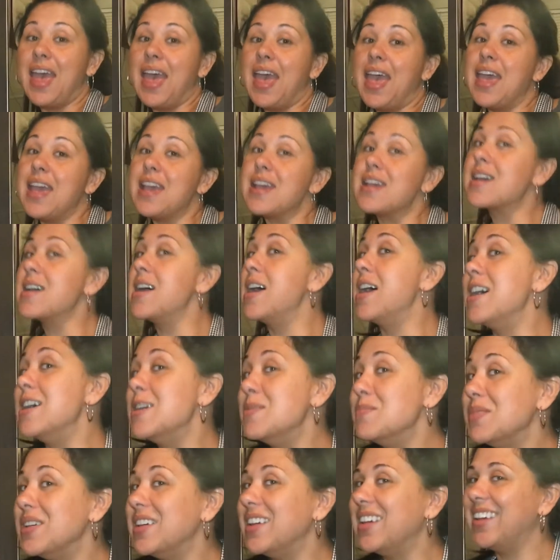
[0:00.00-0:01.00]
and
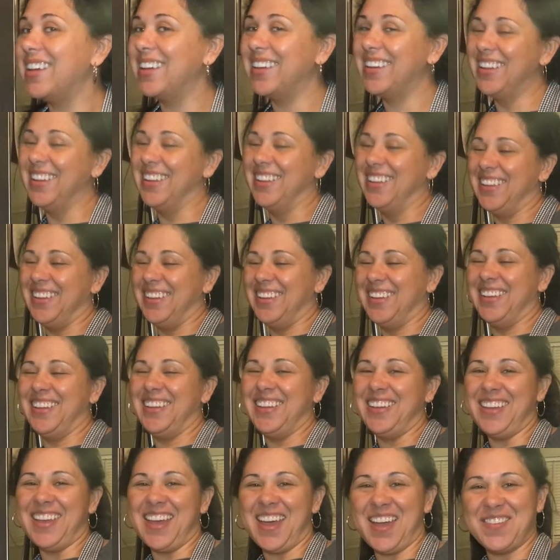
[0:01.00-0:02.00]
comment.
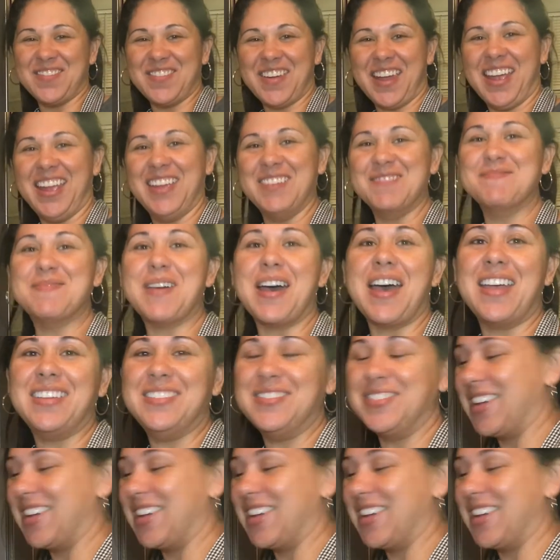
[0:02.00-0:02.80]
All right, bye you